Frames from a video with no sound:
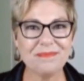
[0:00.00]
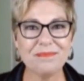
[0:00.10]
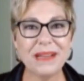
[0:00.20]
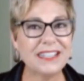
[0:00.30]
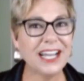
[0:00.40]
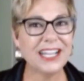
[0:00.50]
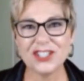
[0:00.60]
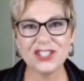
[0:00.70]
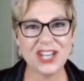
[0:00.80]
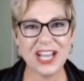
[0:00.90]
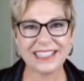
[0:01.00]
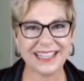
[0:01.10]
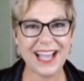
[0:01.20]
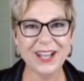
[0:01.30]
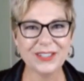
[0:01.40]
by not just
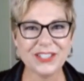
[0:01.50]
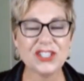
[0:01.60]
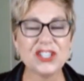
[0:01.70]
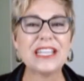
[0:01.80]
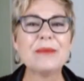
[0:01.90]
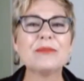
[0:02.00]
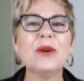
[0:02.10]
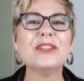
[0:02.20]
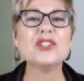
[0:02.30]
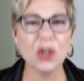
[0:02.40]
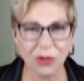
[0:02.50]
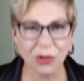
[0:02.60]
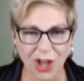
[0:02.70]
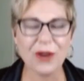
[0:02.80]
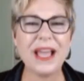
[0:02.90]
checking out. She kept going so
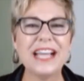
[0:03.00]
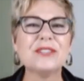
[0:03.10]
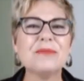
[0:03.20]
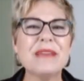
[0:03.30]
long, we had to